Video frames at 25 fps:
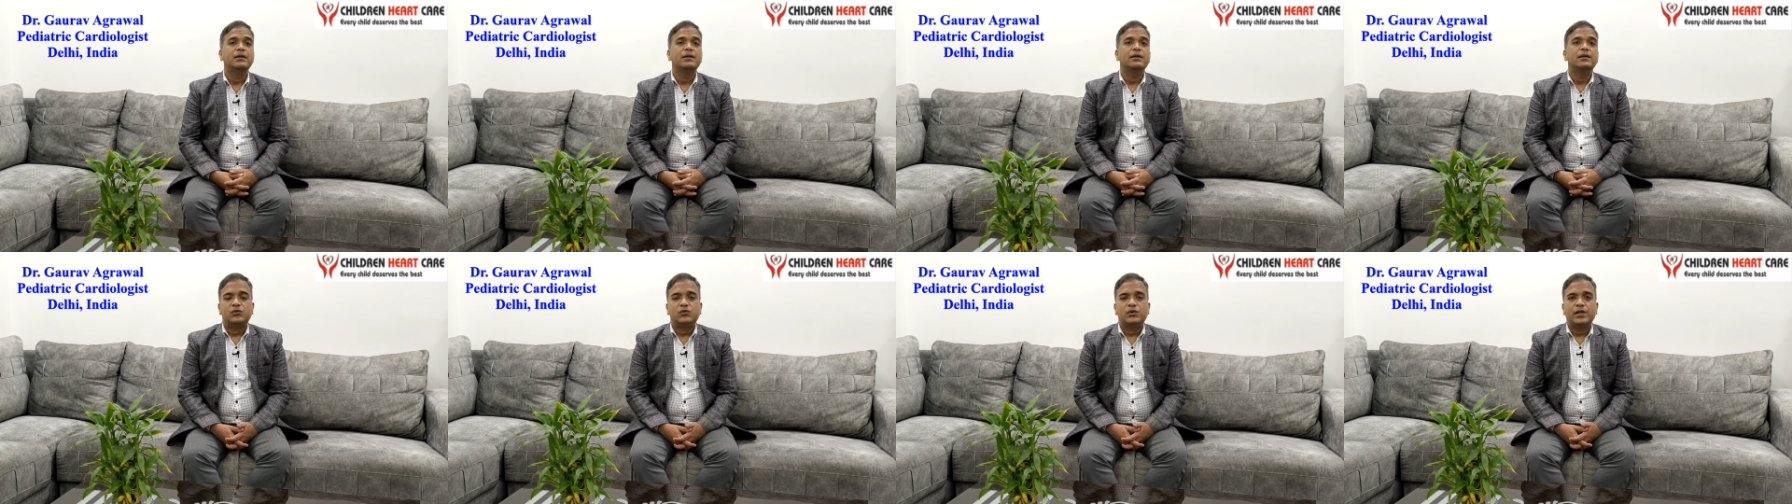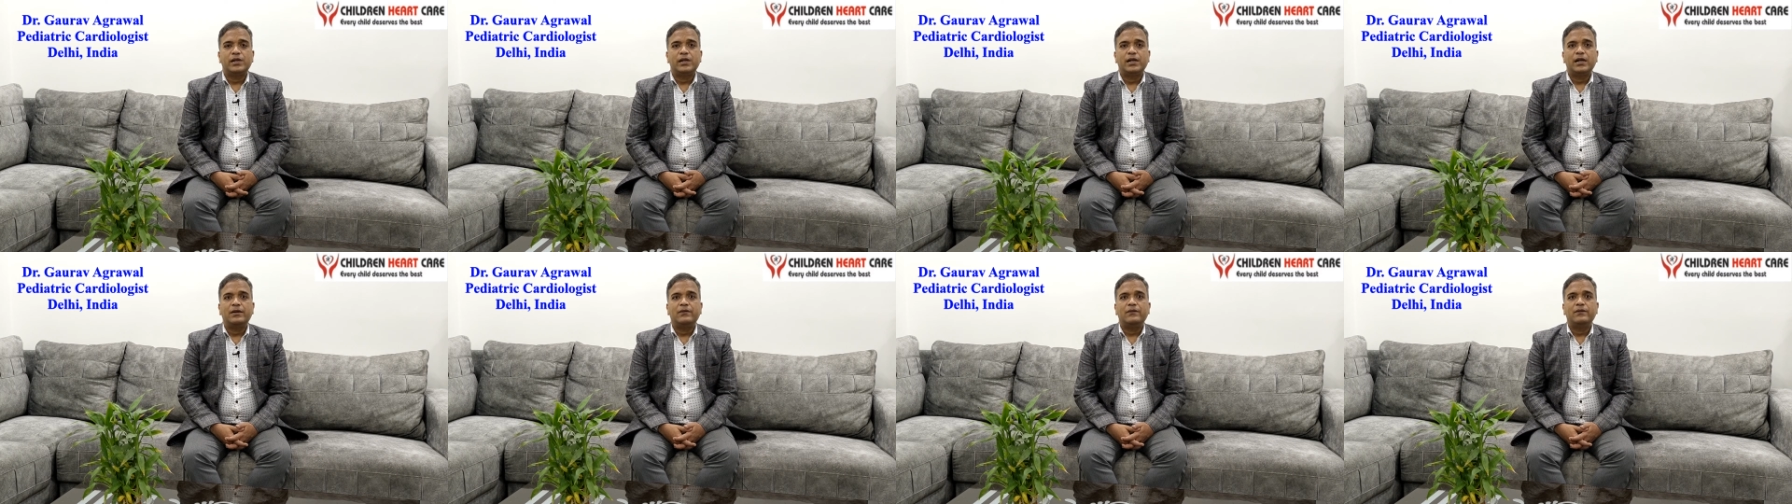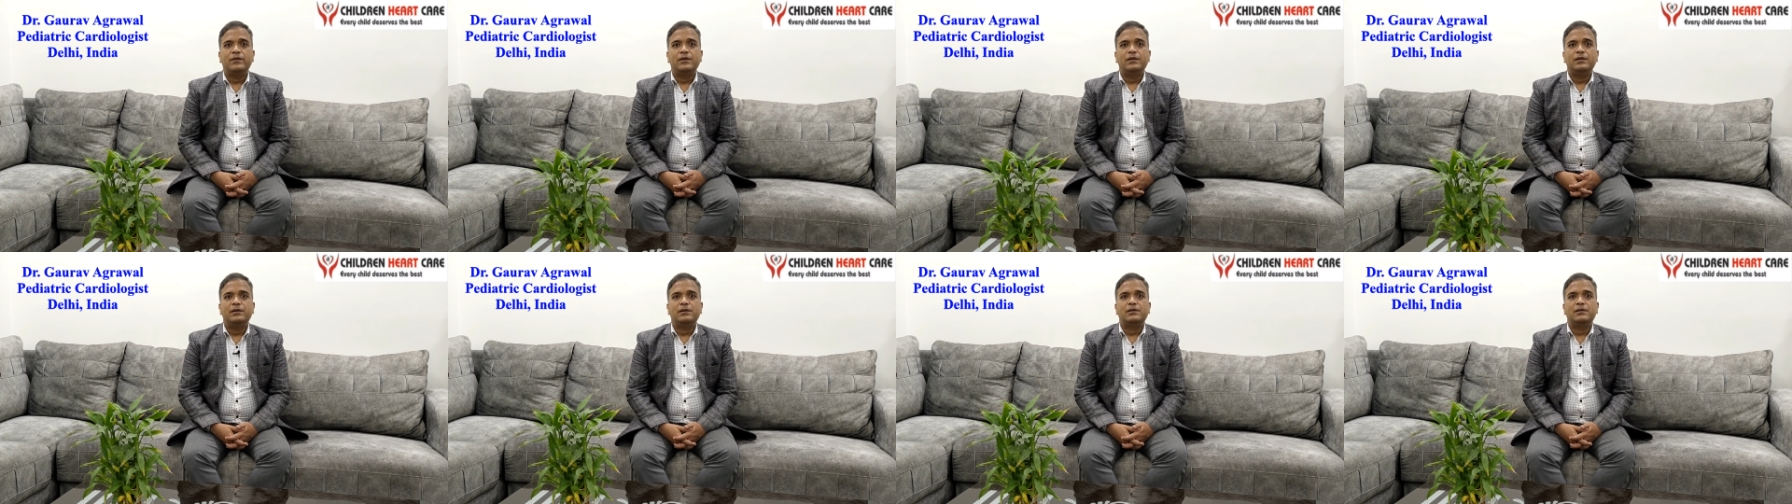Today I
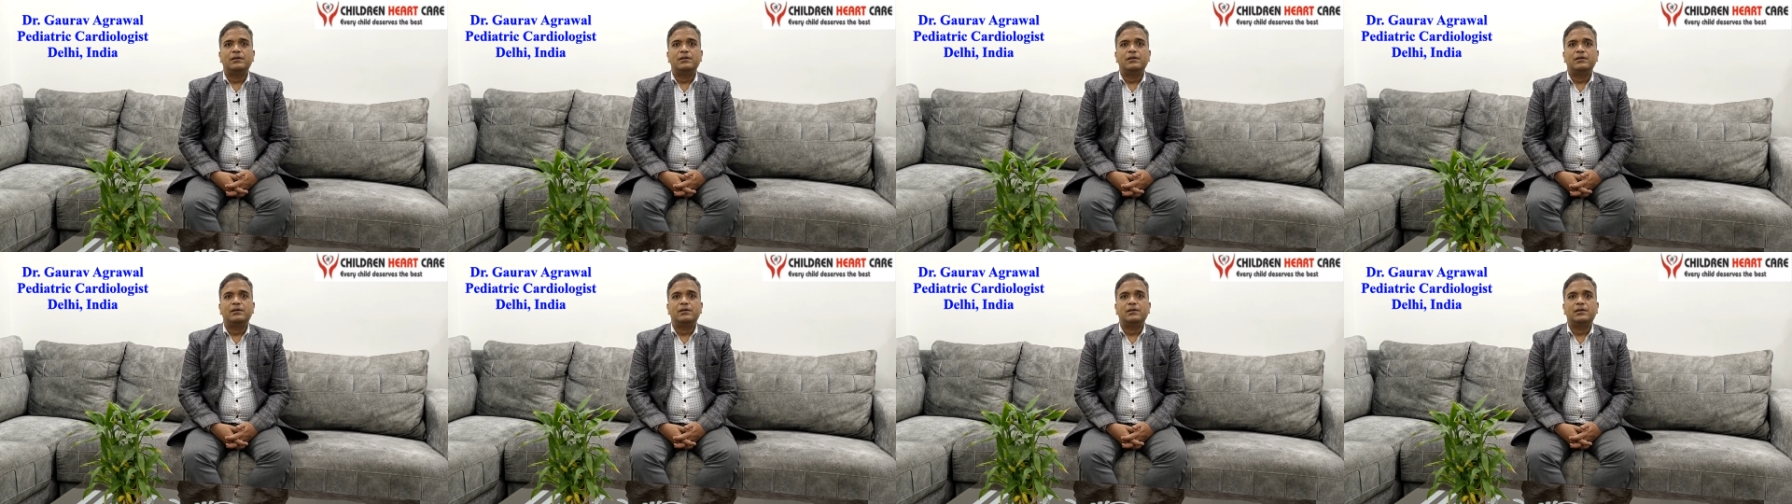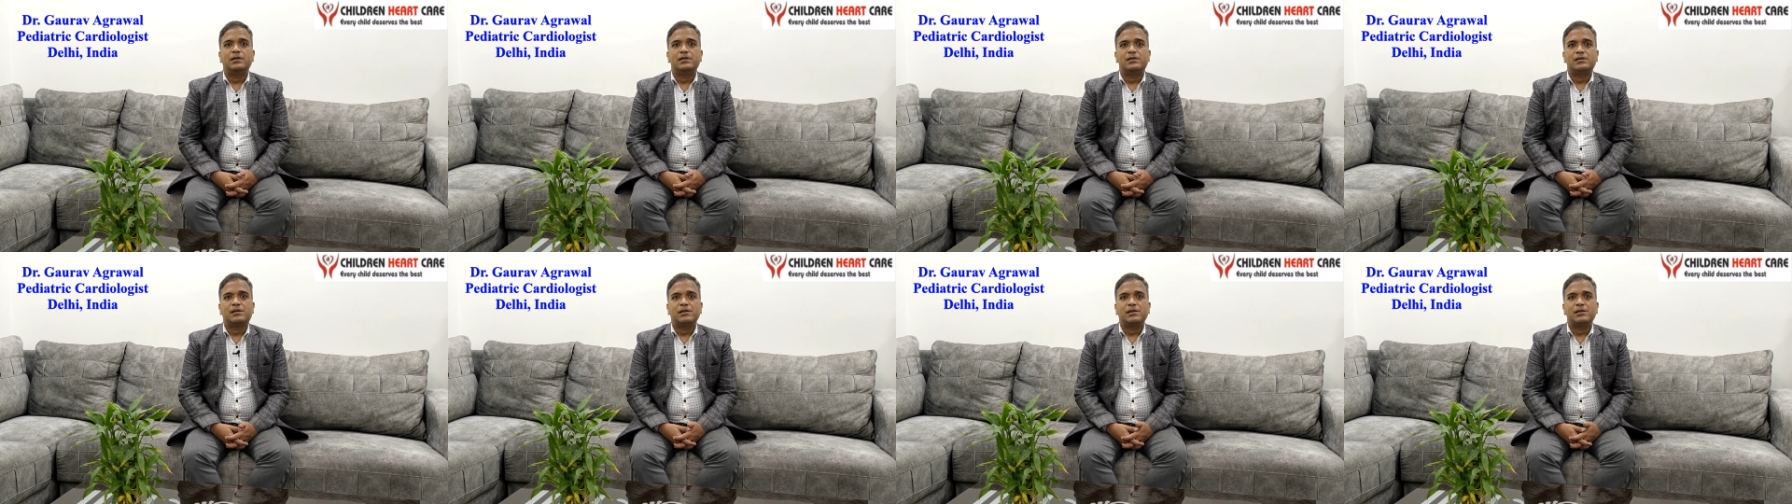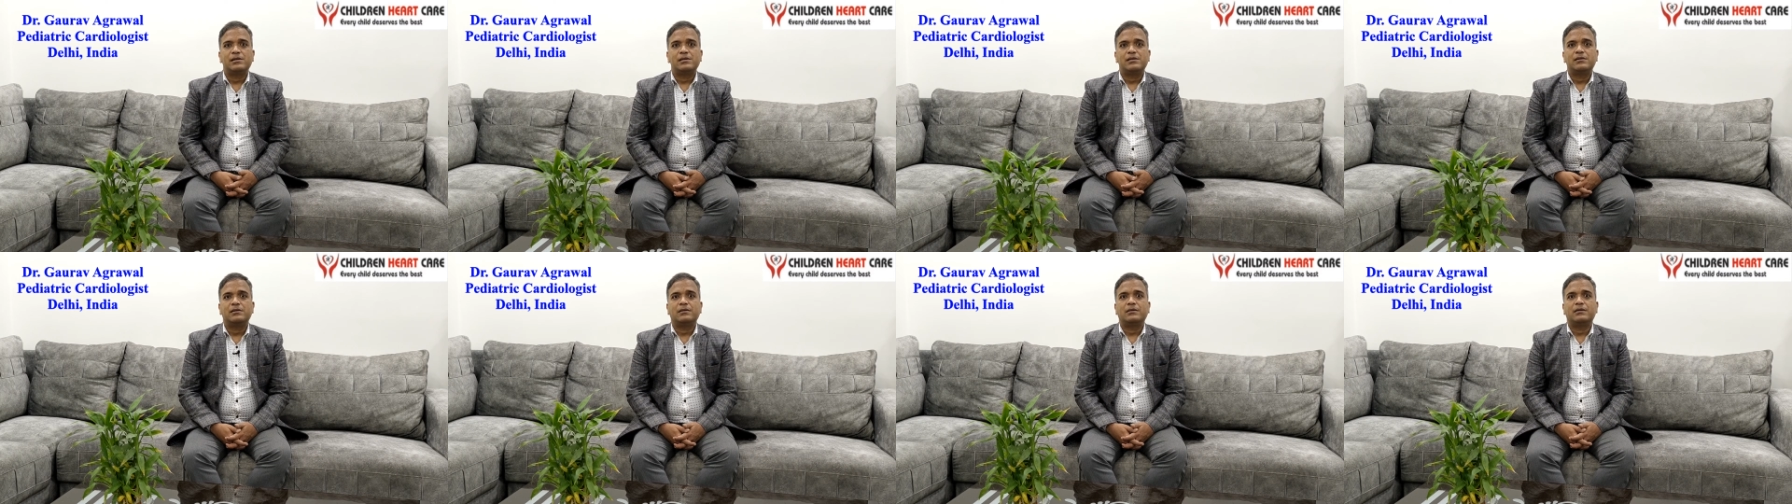will
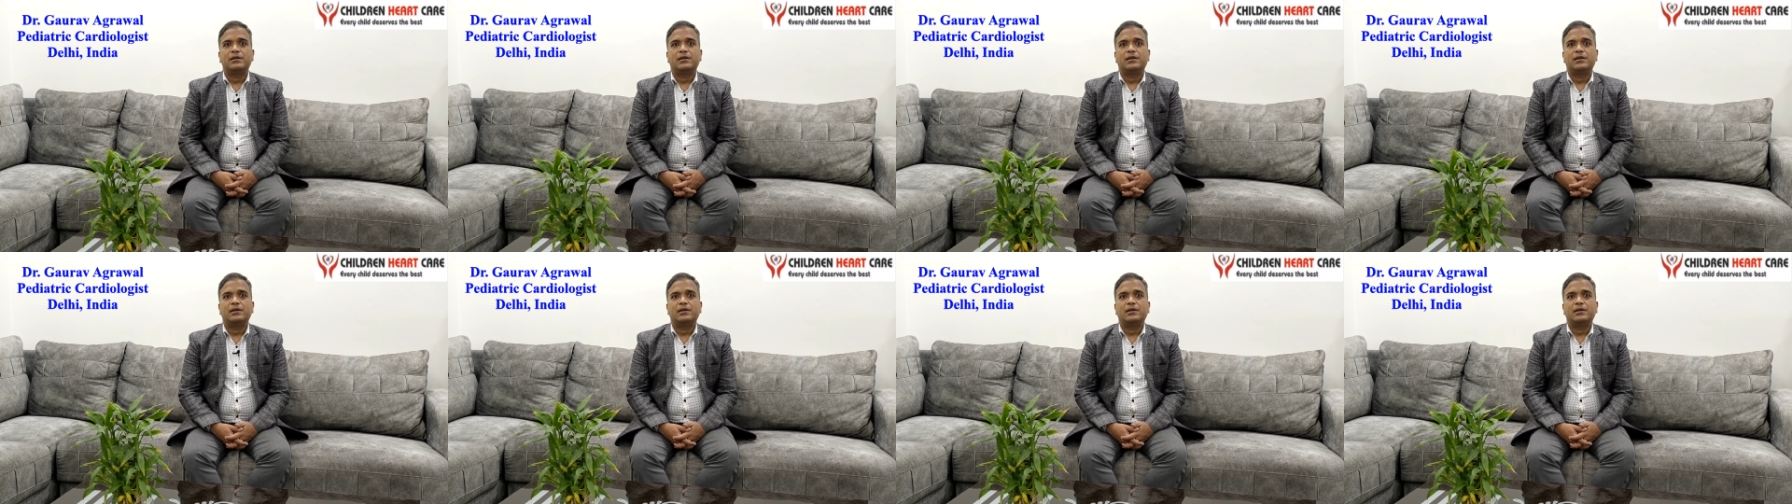discuss